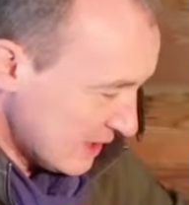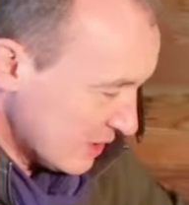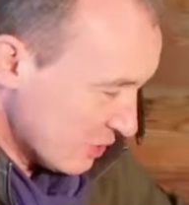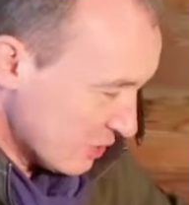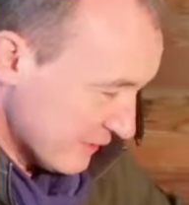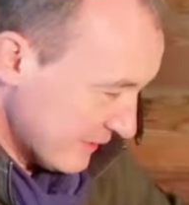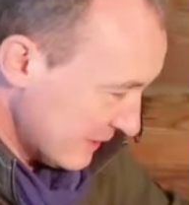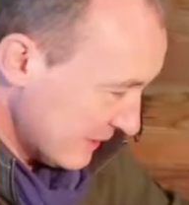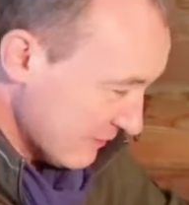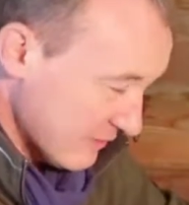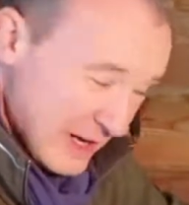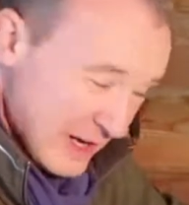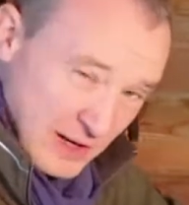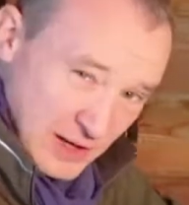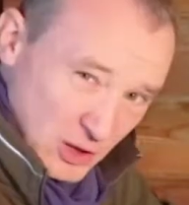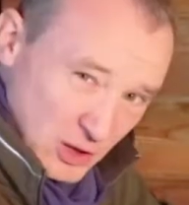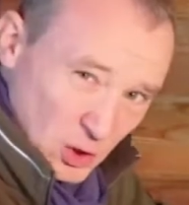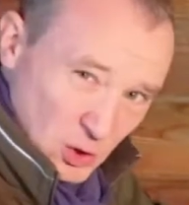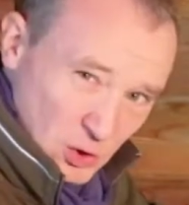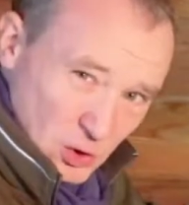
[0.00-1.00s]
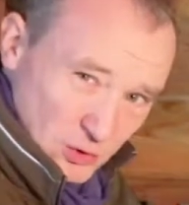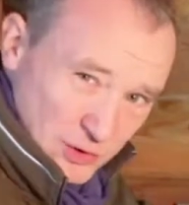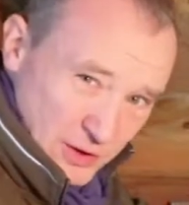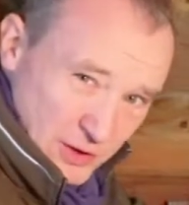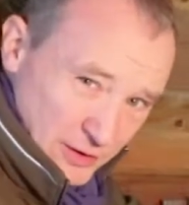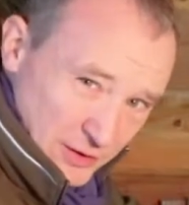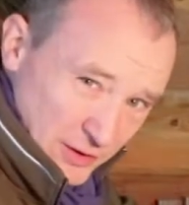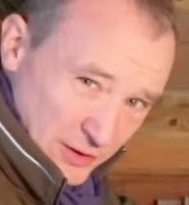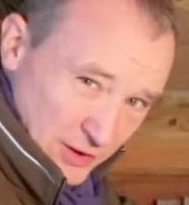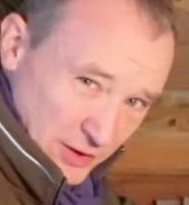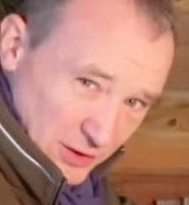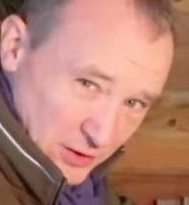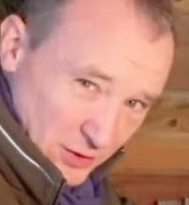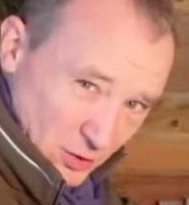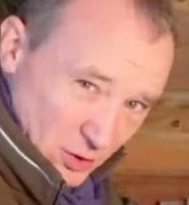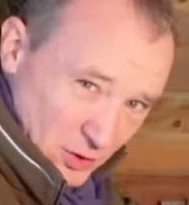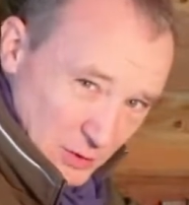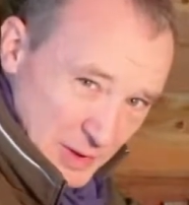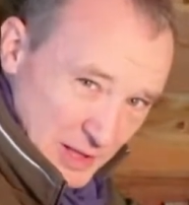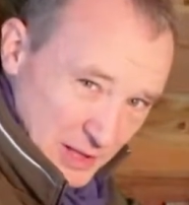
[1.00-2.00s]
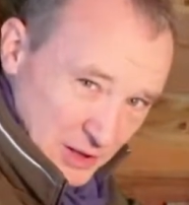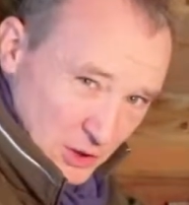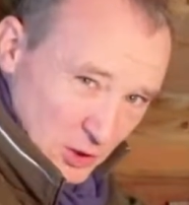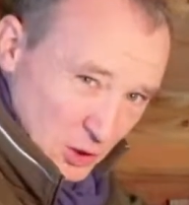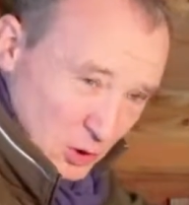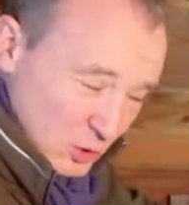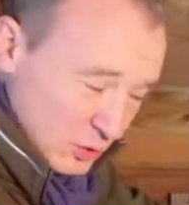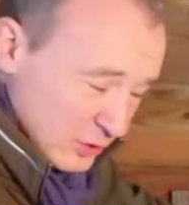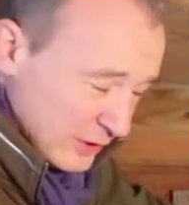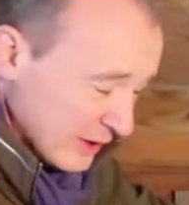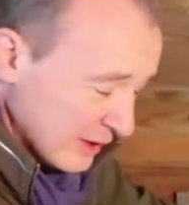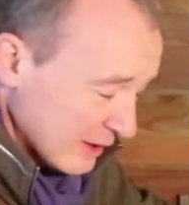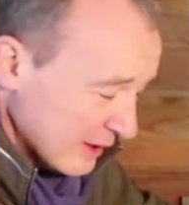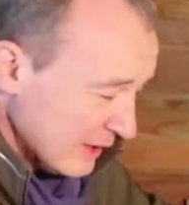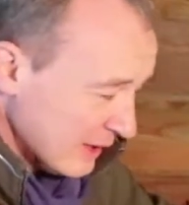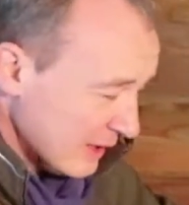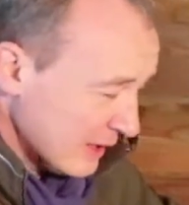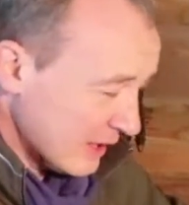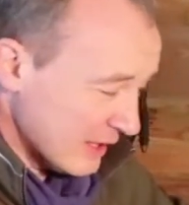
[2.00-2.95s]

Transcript: So if it's very cold, this is going to make you colder,